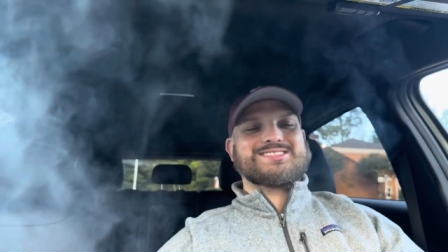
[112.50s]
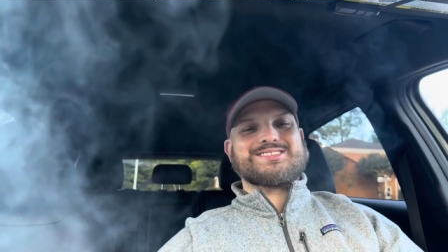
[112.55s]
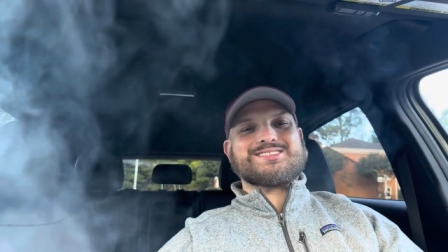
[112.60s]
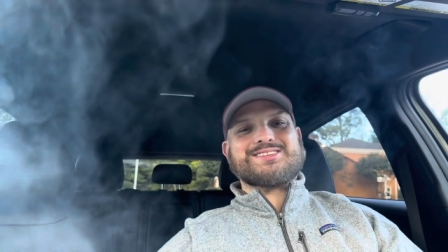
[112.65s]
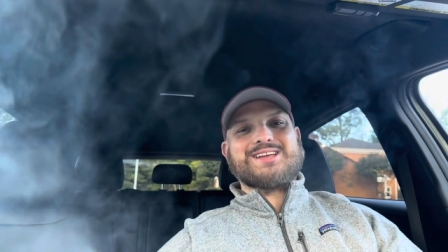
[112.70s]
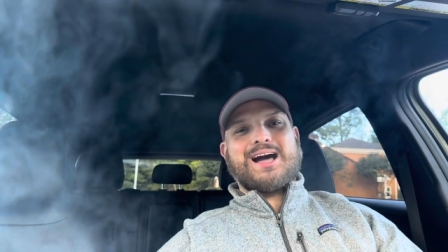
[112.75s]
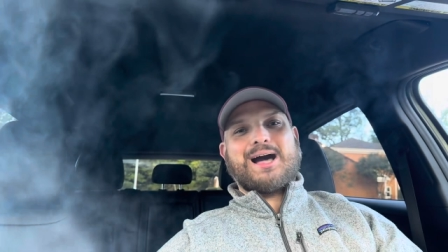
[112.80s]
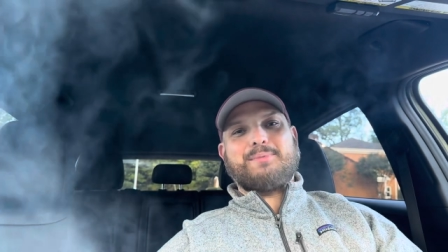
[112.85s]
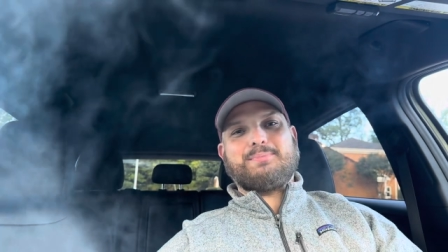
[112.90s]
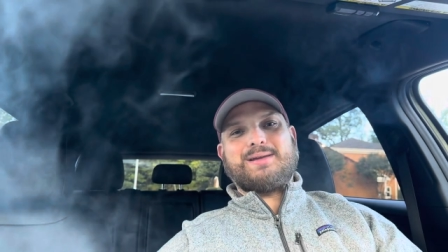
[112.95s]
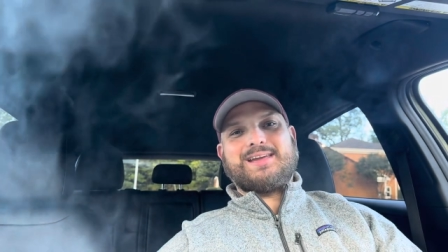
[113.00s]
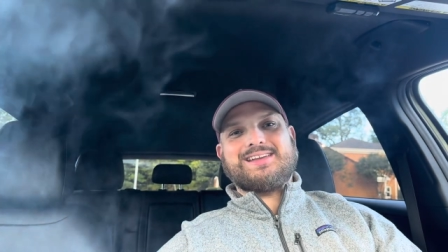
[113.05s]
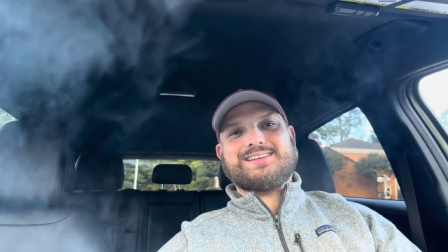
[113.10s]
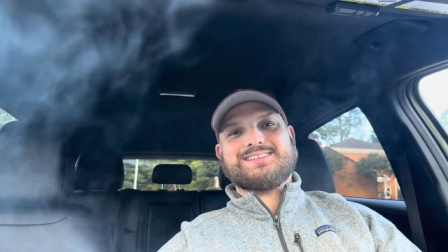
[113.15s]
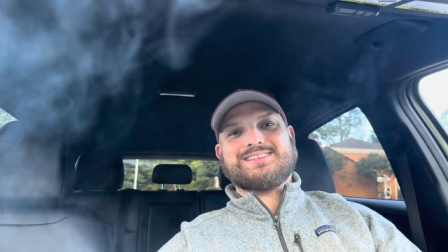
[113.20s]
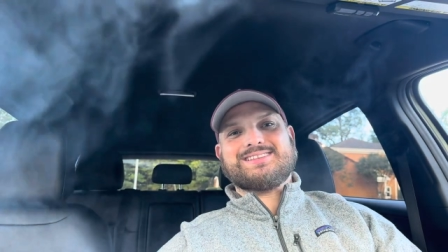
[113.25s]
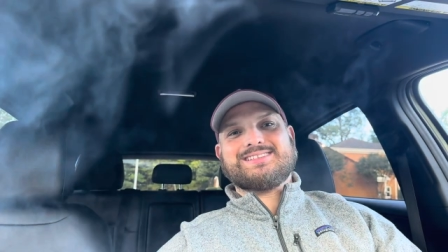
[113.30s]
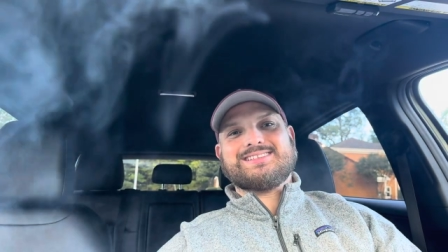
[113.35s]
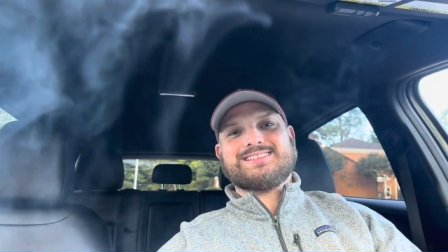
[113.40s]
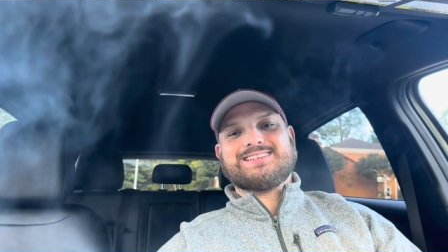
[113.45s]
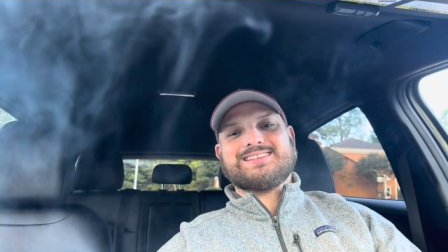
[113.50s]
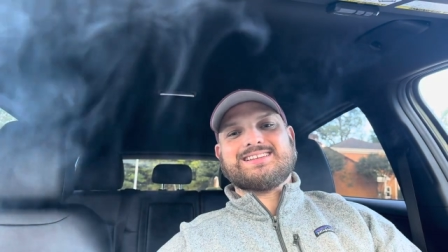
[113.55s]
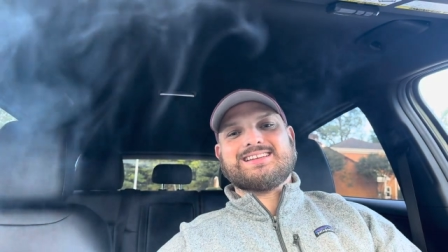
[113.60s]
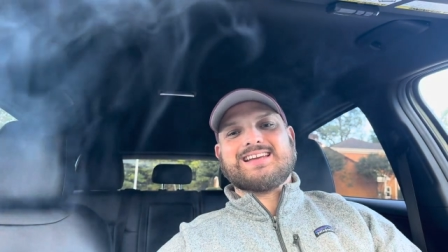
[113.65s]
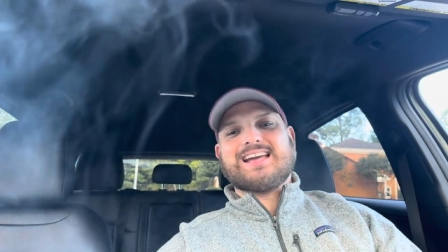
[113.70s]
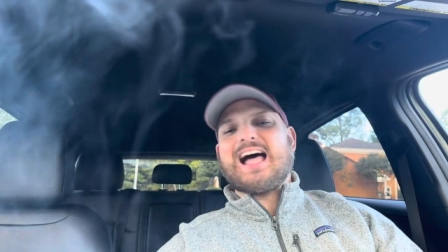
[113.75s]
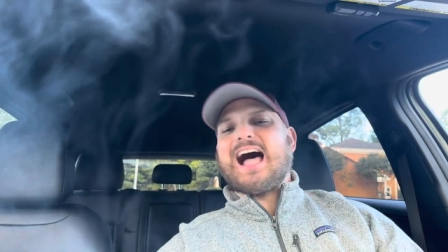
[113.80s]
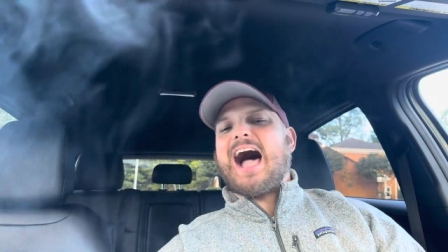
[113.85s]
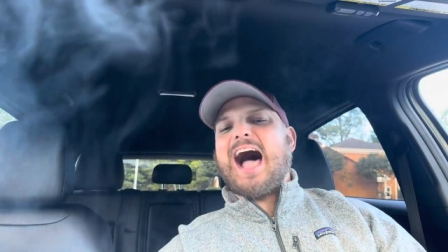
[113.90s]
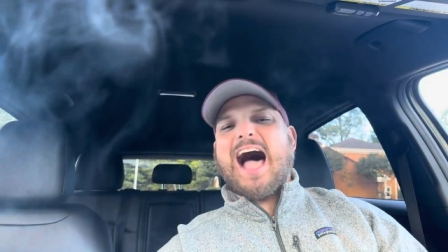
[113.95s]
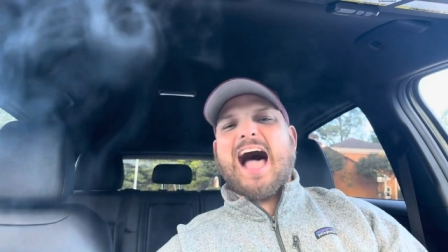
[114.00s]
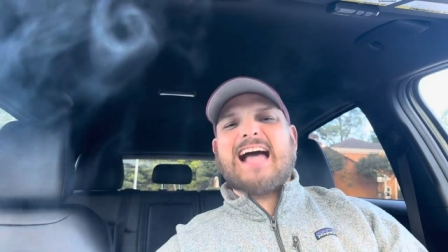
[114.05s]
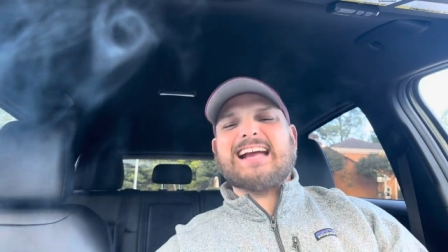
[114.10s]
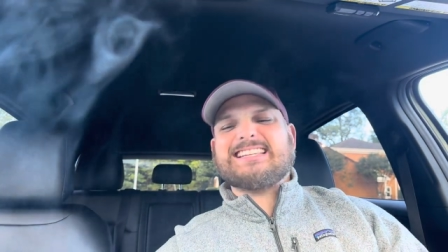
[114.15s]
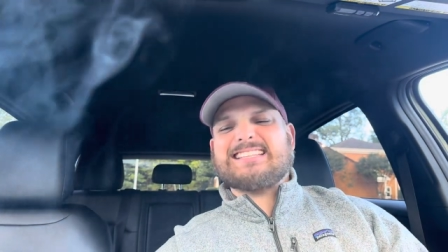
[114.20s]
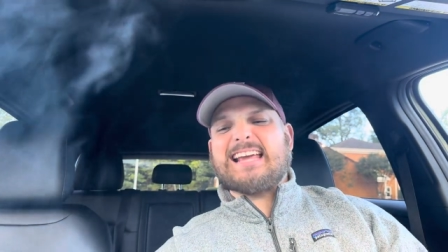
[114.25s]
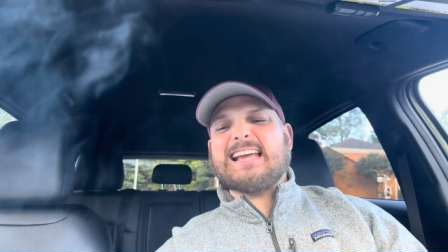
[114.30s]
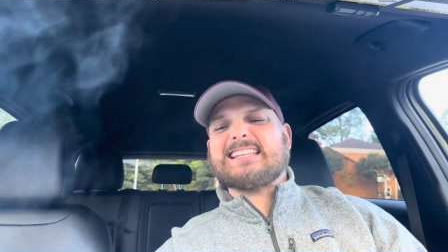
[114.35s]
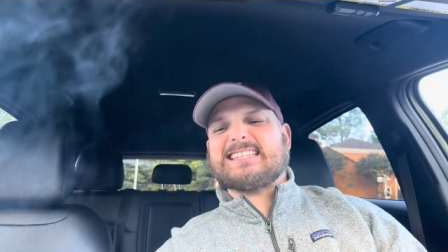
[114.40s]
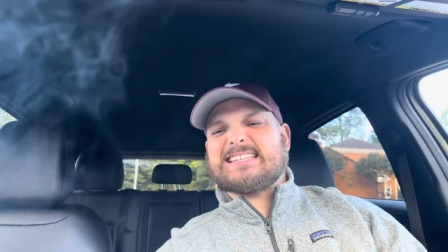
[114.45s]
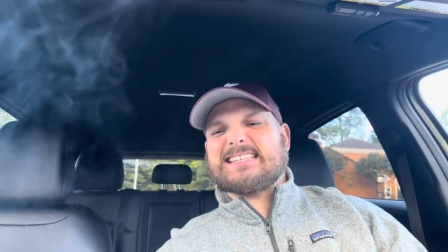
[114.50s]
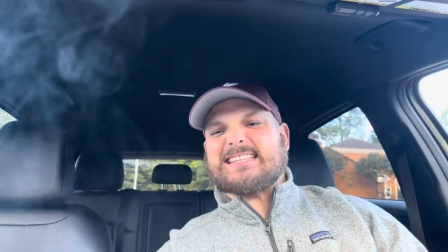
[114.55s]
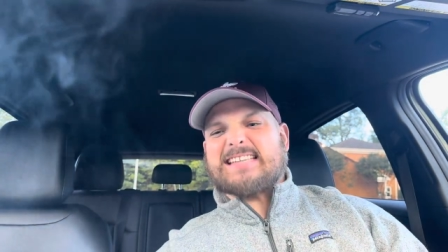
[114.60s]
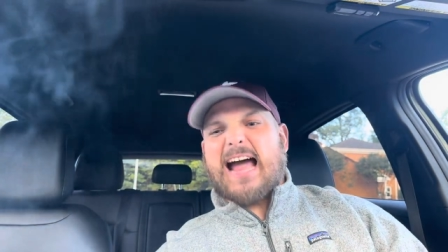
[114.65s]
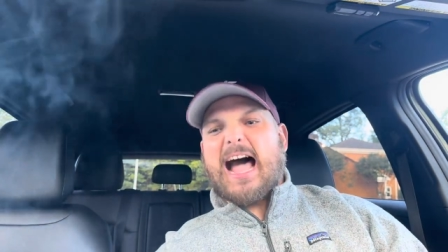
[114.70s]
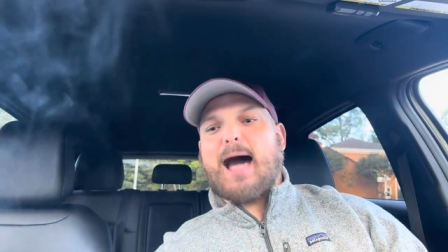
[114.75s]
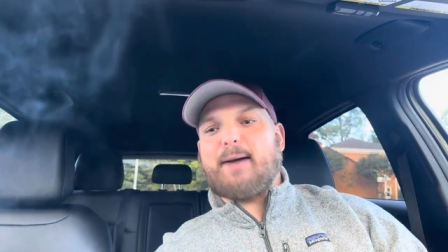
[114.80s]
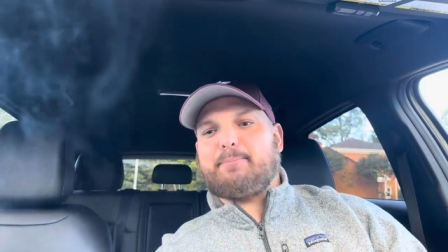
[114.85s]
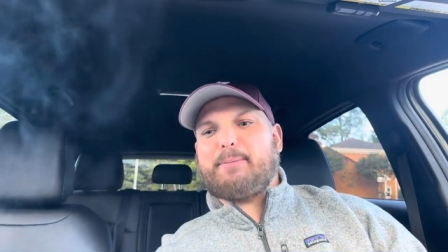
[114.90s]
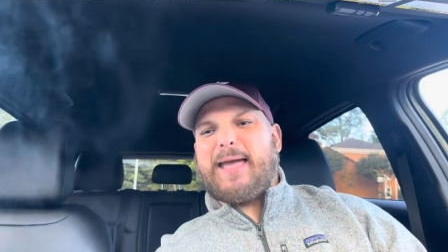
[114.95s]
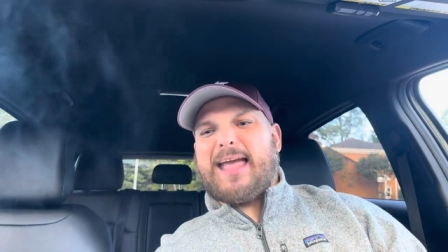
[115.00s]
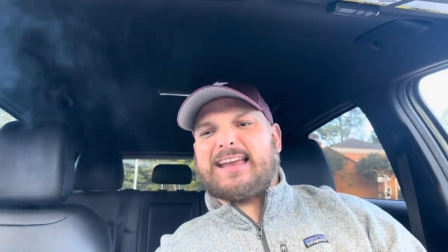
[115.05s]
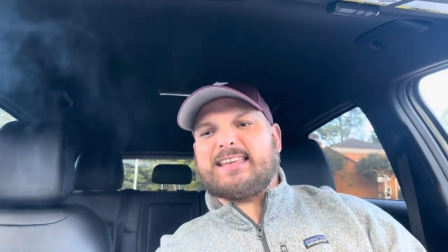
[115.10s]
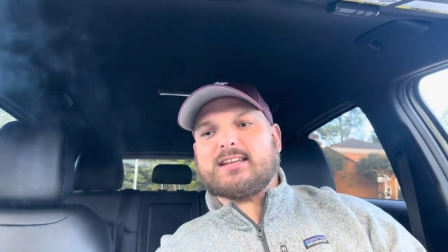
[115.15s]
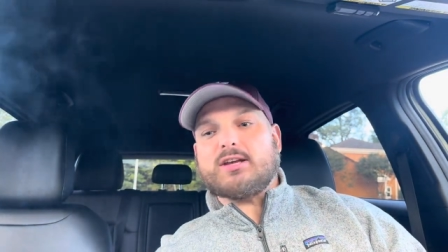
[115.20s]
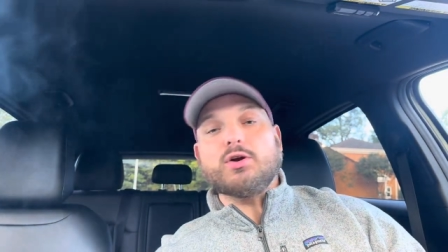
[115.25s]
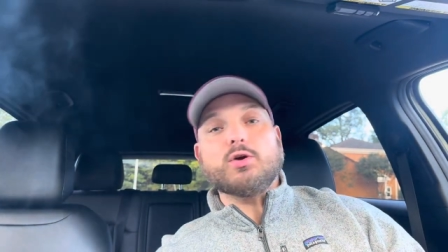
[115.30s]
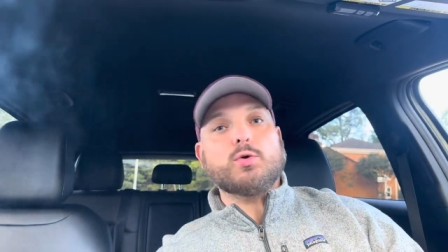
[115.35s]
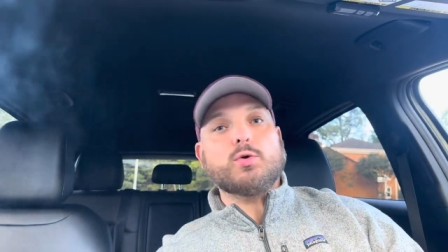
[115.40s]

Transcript: stop it. I said stop it!